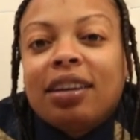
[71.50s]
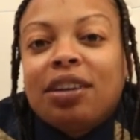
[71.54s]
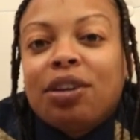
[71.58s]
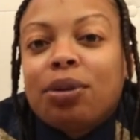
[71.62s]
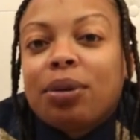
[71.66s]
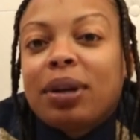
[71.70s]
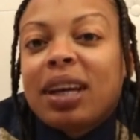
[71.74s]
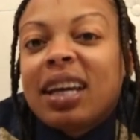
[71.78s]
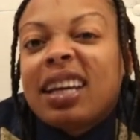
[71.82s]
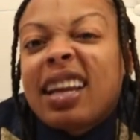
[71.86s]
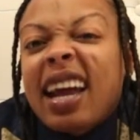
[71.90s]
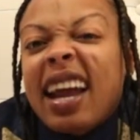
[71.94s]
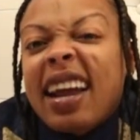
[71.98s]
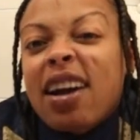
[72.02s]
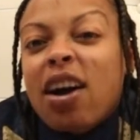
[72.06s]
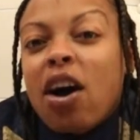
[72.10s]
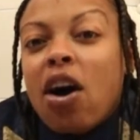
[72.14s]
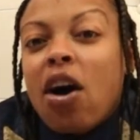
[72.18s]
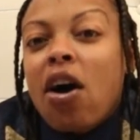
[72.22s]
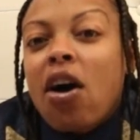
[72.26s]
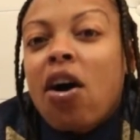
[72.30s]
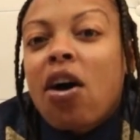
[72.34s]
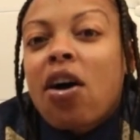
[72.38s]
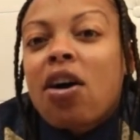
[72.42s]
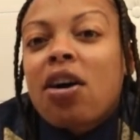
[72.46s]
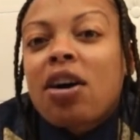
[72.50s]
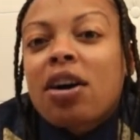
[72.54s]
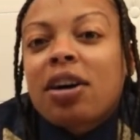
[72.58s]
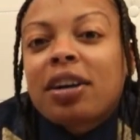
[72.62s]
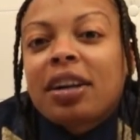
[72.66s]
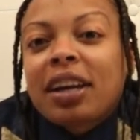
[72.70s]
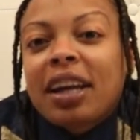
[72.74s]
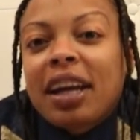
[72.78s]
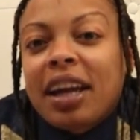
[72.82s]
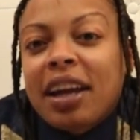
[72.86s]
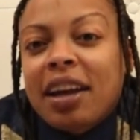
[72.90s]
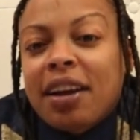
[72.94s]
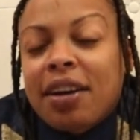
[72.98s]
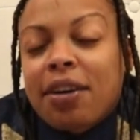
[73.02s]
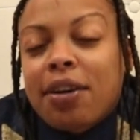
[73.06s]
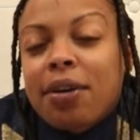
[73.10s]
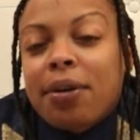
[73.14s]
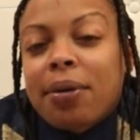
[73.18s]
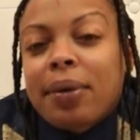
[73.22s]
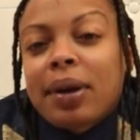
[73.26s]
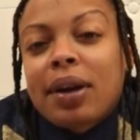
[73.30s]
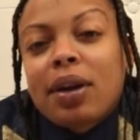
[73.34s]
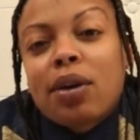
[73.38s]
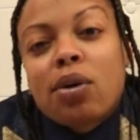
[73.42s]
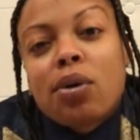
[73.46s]
you get a hard
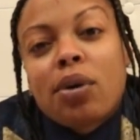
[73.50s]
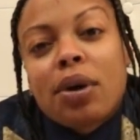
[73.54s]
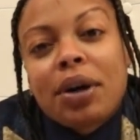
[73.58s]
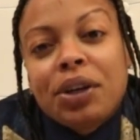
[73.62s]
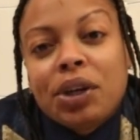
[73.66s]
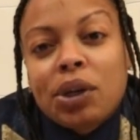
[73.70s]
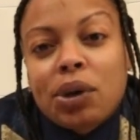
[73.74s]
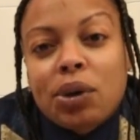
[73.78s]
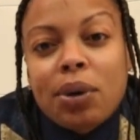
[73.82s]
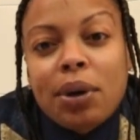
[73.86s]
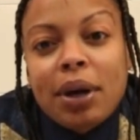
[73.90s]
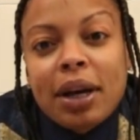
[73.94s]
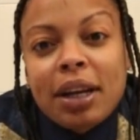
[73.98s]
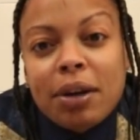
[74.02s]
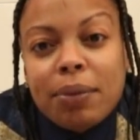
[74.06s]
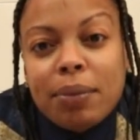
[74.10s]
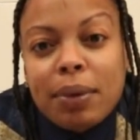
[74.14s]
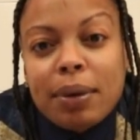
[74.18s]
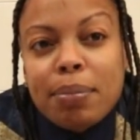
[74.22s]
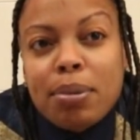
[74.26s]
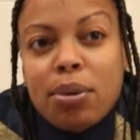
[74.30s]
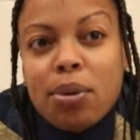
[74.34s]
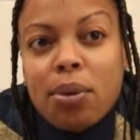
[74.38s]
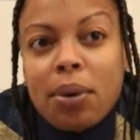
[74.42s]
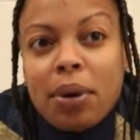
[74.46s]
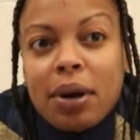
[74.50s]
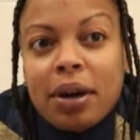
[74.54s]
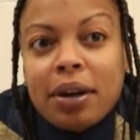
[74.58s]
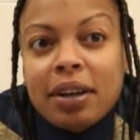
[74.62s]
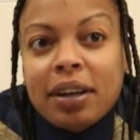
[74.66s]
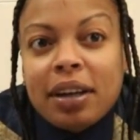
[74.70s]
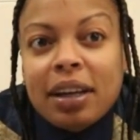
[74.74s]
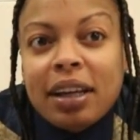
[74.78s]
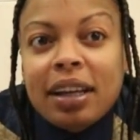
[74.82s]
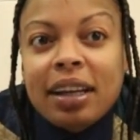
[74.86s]
inquiry on your credit report.